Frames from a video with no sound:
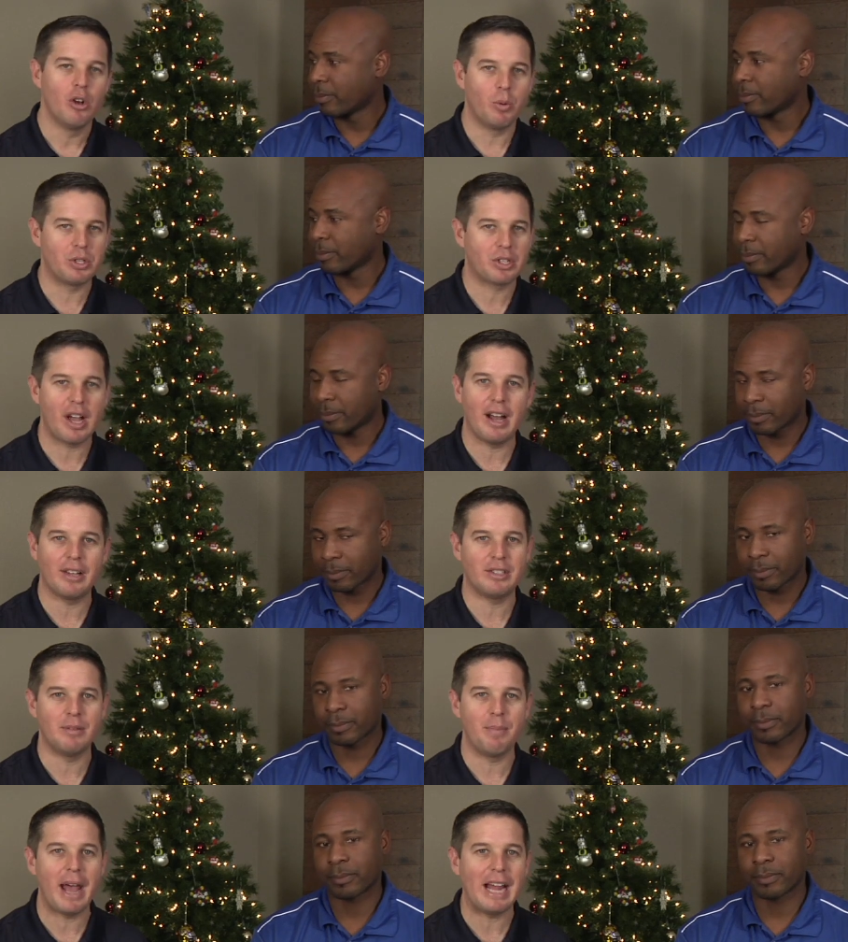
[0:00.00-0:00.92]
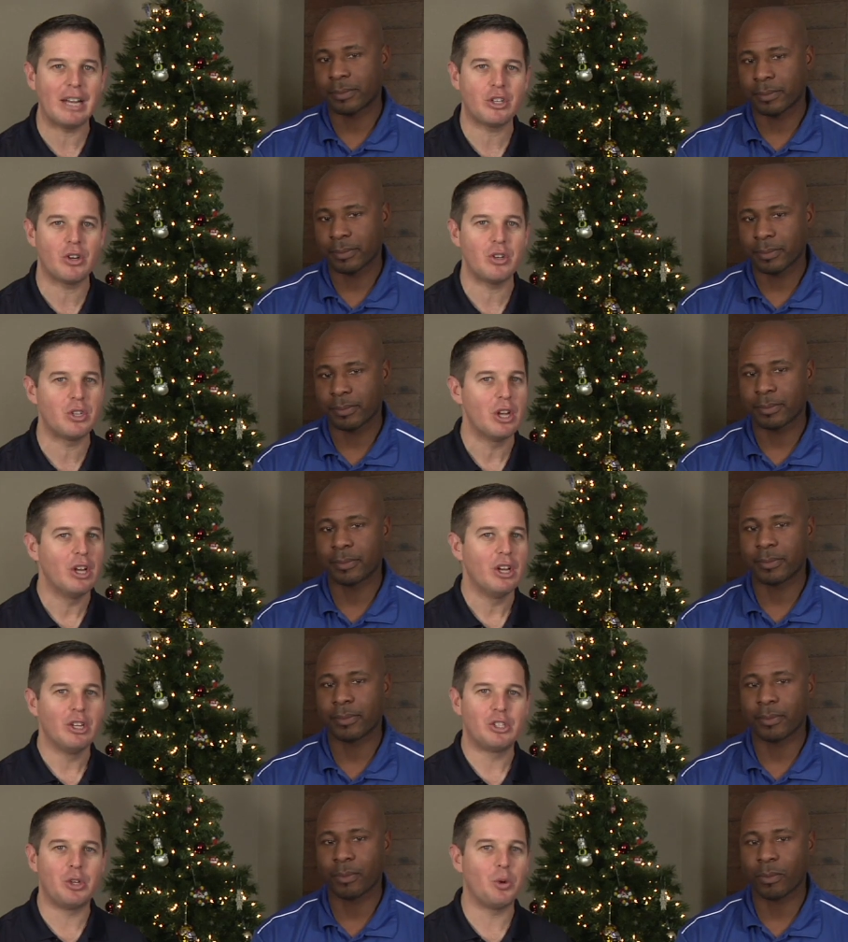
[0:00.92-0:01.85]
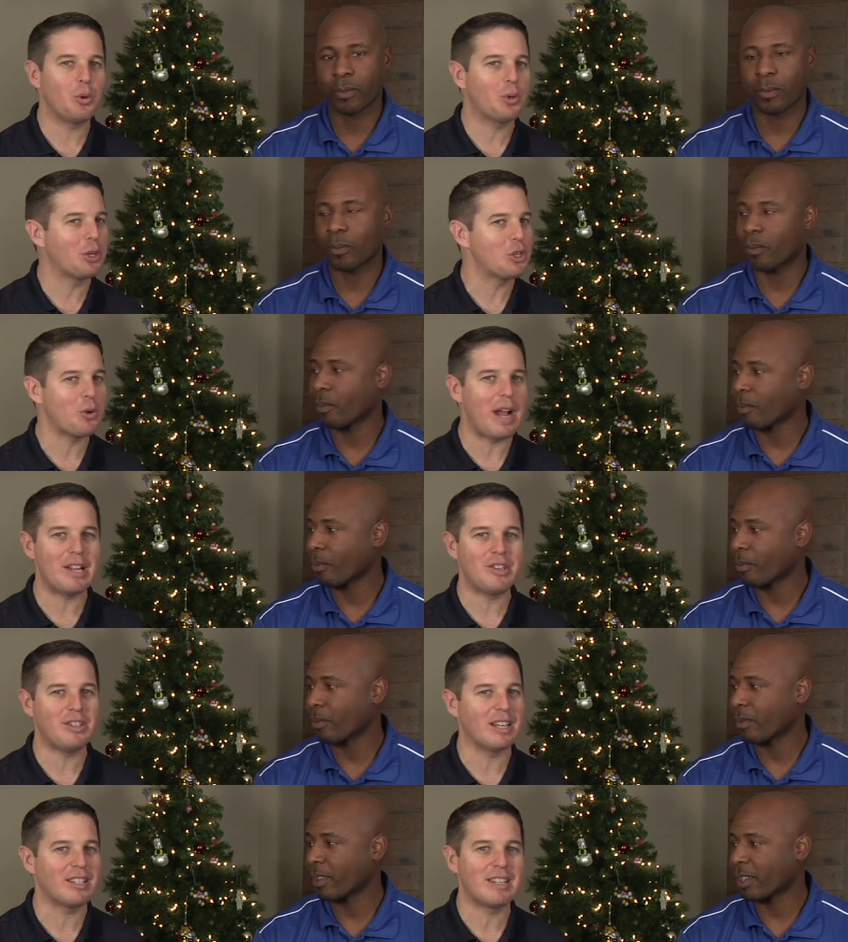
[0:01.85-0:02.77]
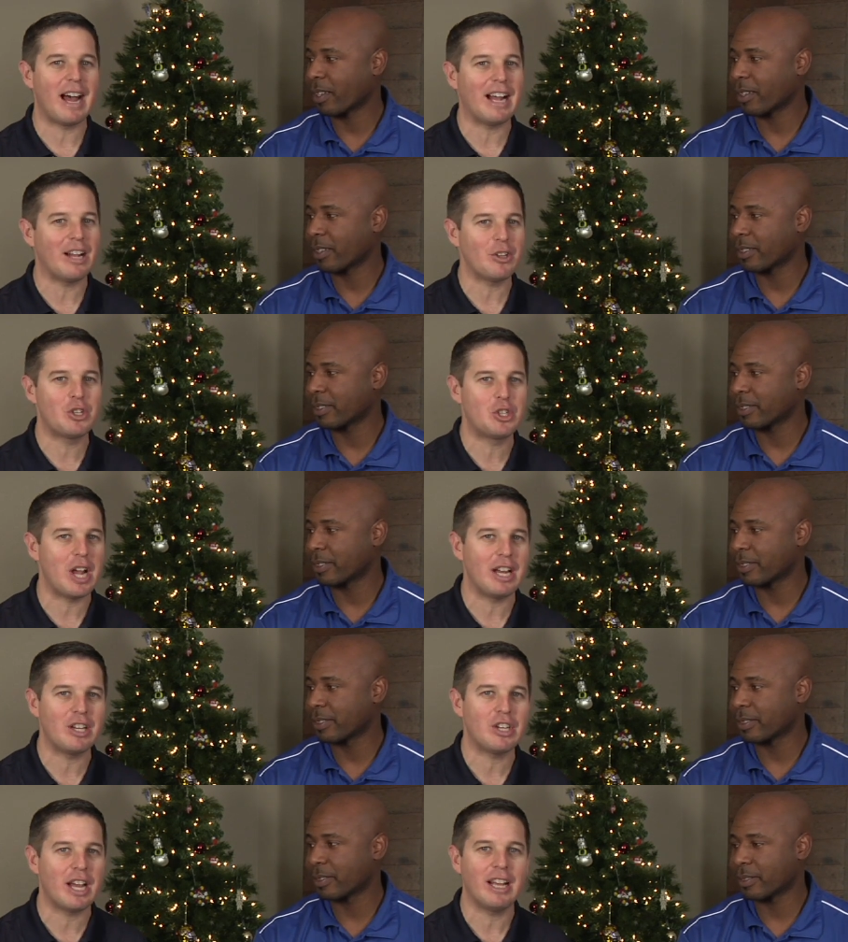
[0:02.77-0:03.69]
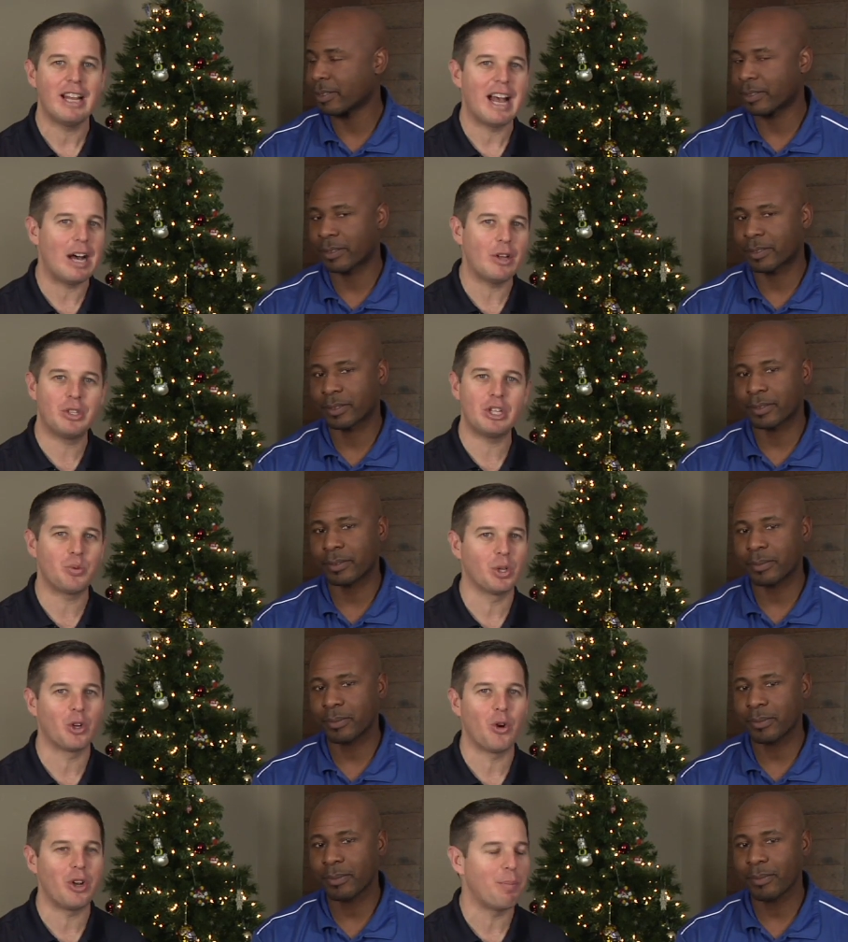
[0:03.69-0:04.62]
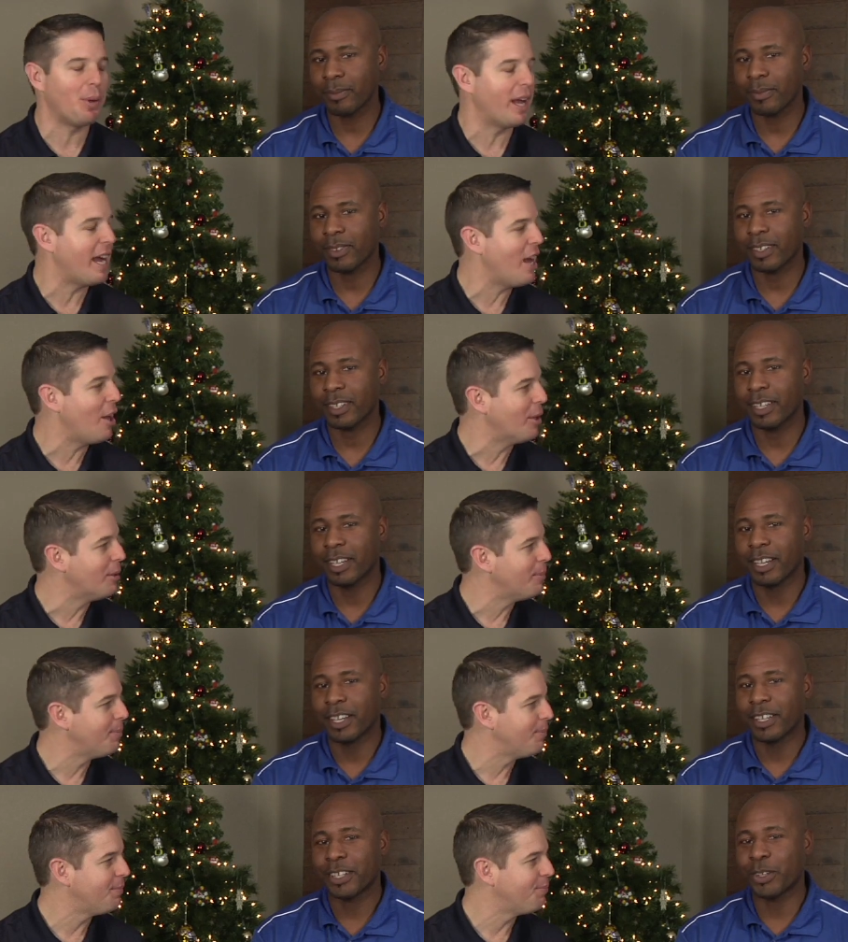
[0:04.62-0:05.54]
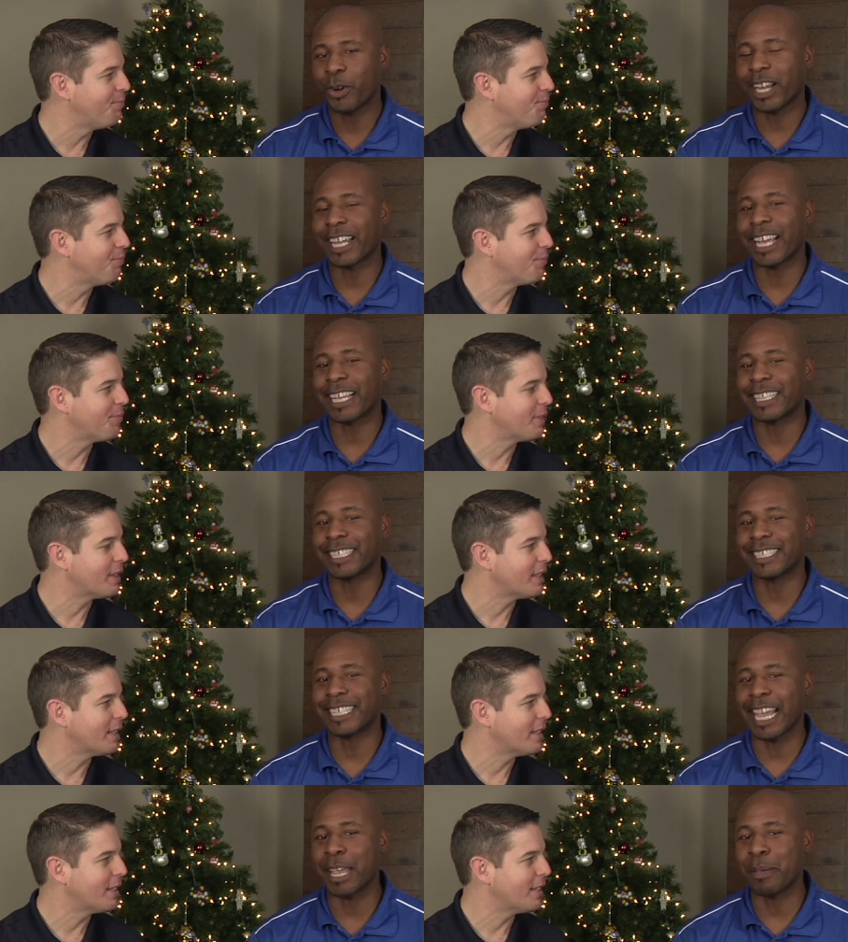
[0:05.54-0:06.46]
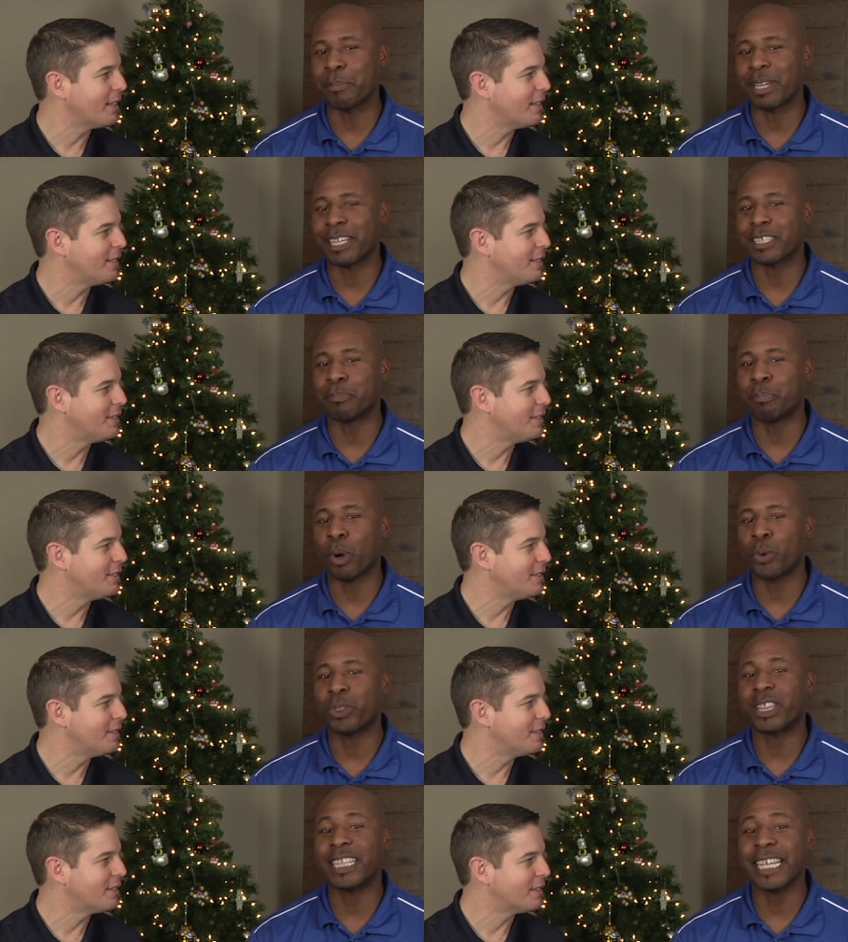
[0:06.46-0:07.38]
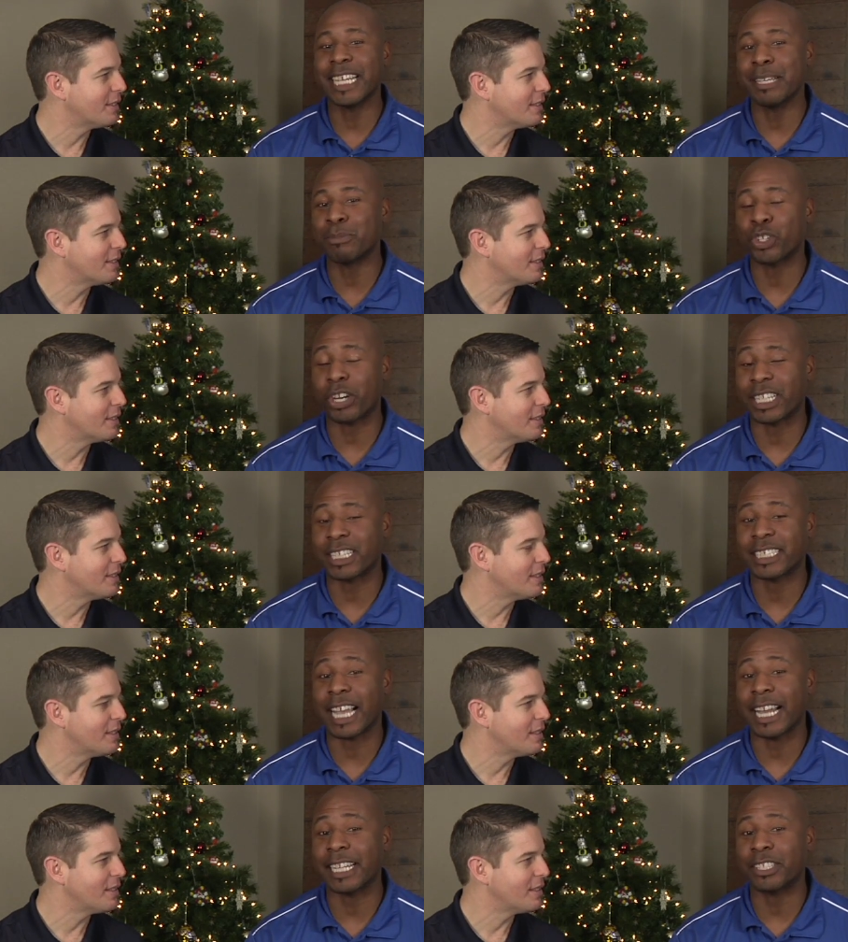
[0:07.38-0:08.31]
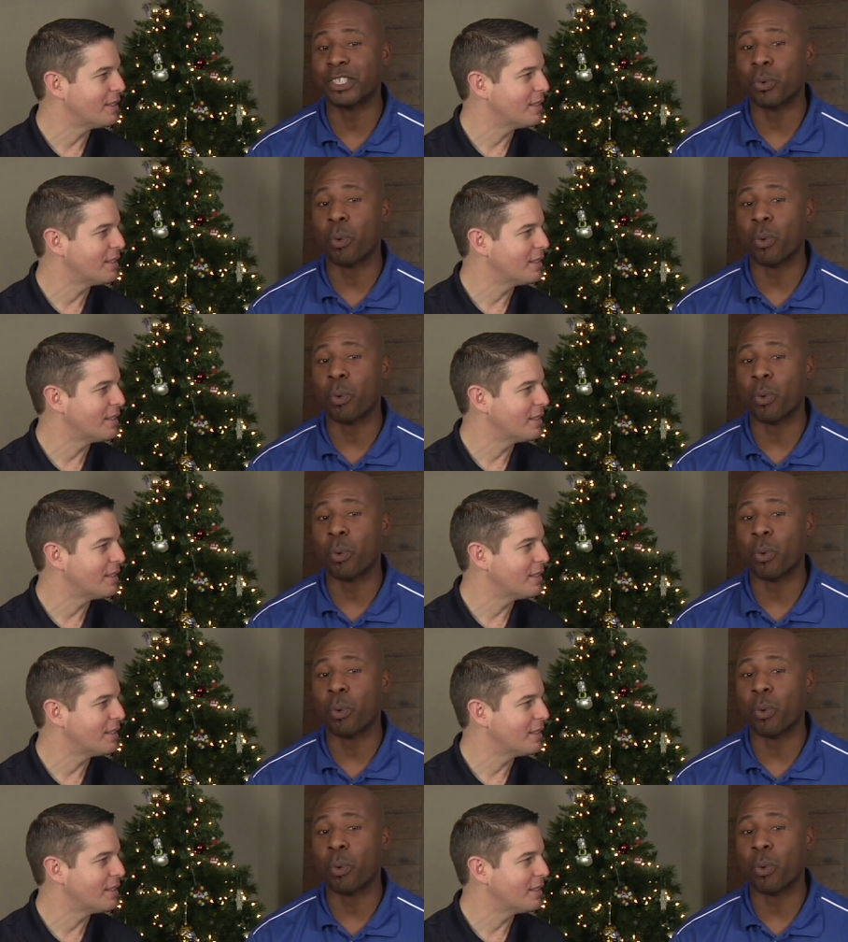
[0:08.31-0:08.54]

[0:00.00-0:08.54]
Speaker 1: Wisconsin Badgers. Two contrasting styles, JJ. How's this one going to play out?
Speaker 2: you know, I like this game because both teams are exciting to